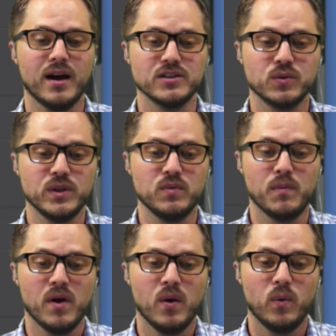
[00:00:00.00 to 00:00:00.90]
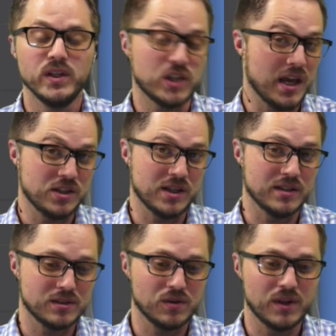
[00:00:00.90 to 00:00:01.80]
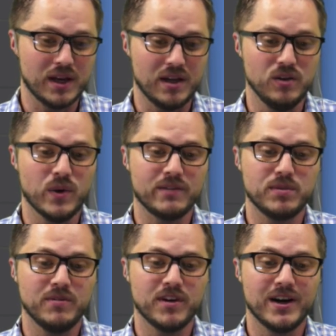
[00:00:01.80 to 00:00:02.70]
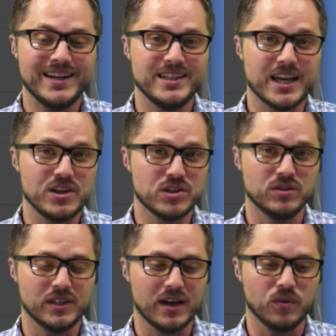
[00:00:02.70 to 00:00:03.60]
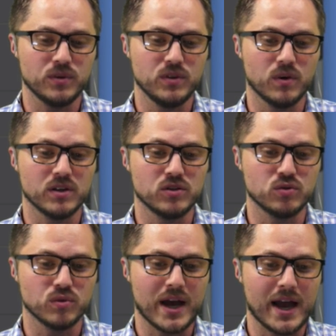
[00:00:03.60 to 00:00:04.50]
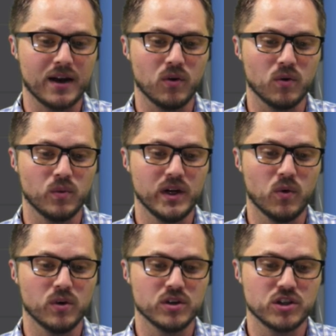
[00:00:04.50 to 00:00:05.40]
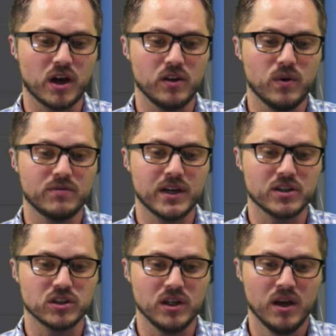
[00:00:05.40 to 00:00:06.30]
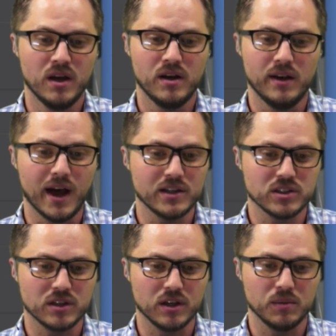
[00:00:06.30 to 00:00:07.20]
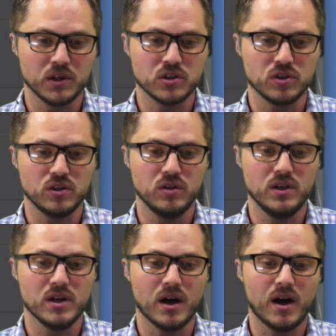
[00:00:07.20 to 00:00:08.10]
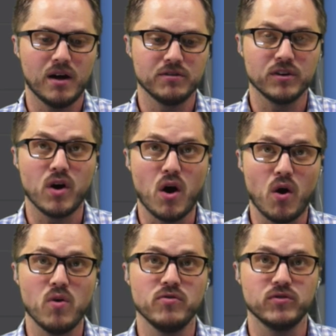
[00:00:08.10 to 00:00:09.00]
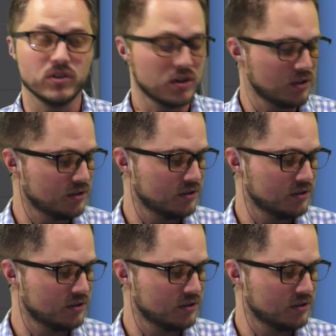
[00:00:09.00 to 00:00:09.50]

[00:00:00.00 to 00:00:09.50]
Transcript: So we changed it so that you have to be very intentional now when you want to drag or reorder a shot. You have to actually not just click on the picture. You need to hover over,